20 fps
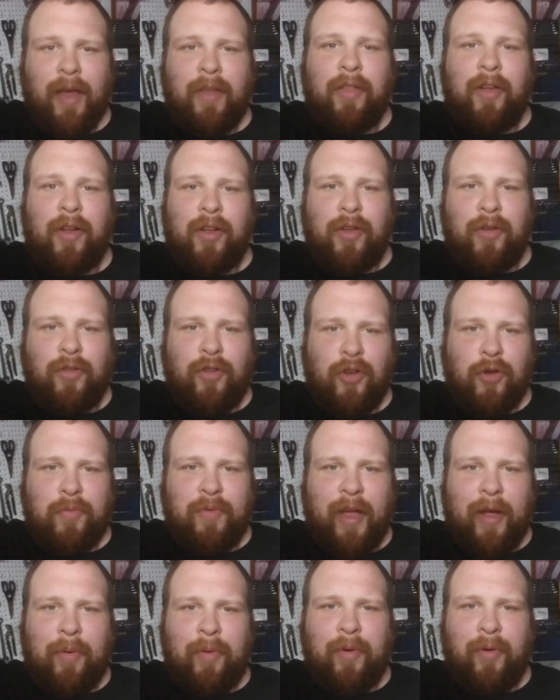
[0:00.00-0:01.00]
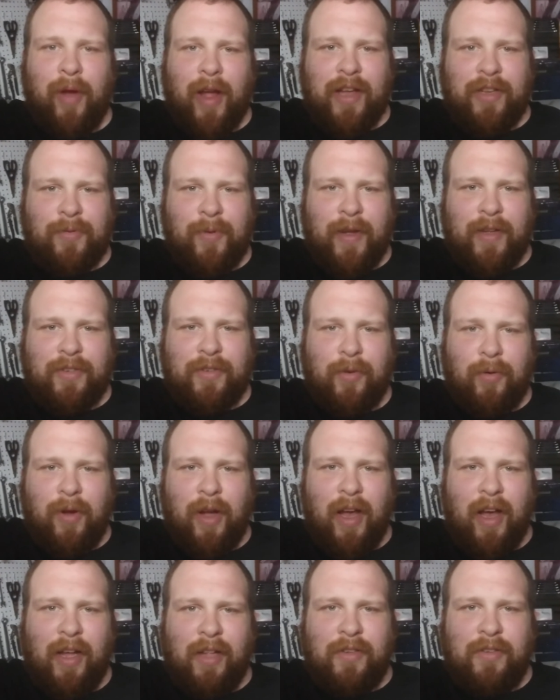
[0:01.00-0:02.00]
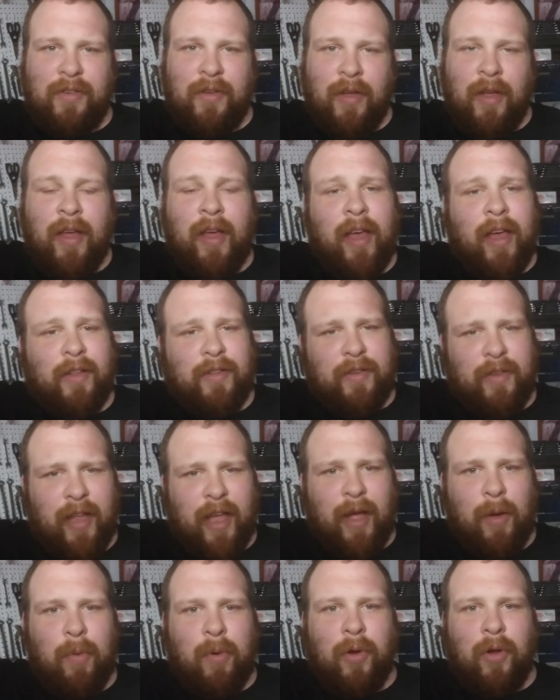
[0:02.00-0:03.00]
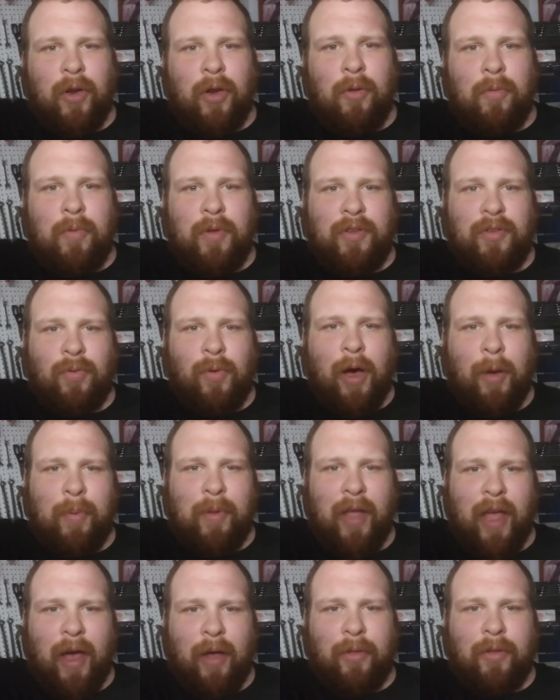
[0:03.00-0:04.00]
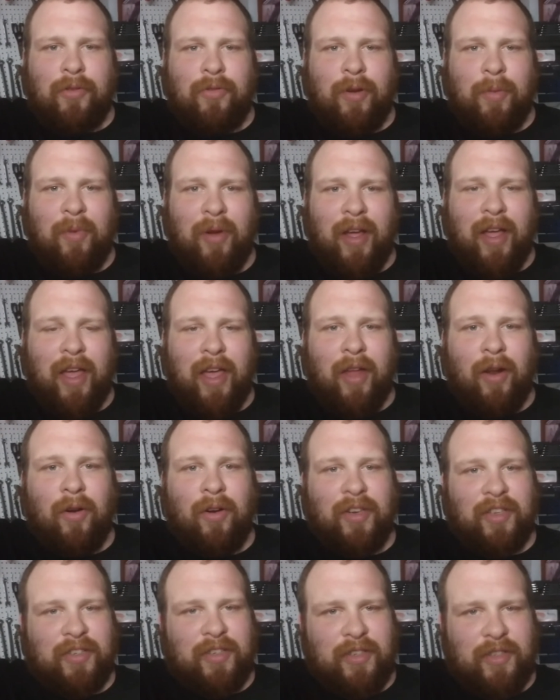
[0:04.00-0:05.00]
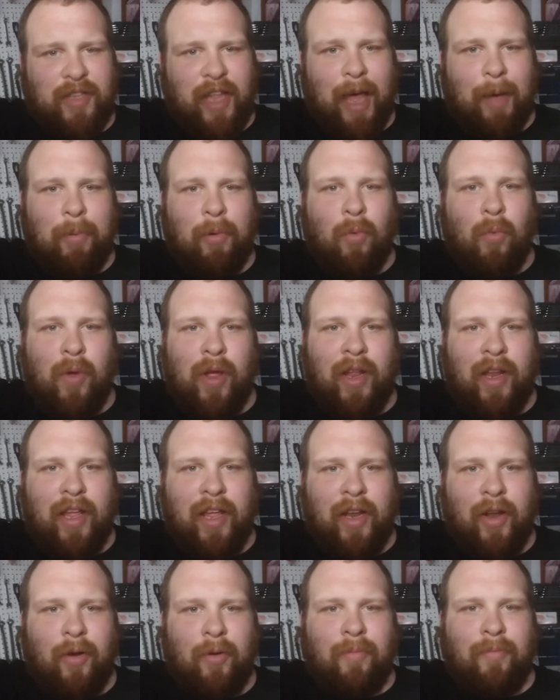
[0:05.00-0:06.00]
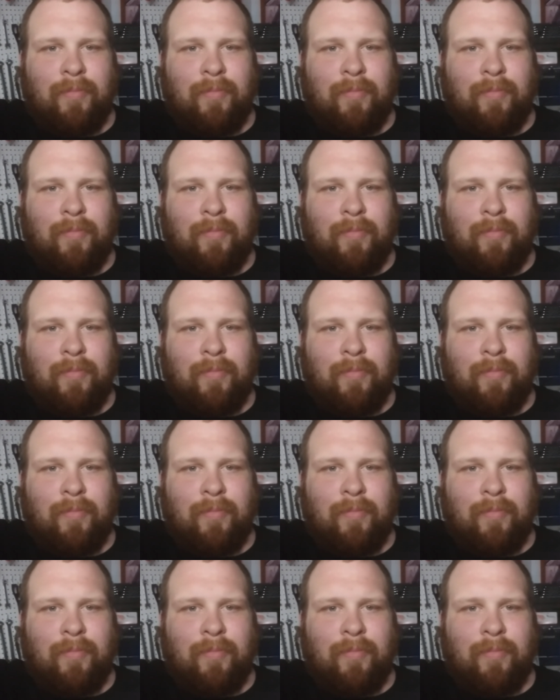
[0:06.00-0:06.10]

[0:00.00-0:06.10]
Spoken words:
there YouTube, Darren with Grass Ranch Garage, and today we're going to be swapping out the trimmer head on a Snapper weed eater.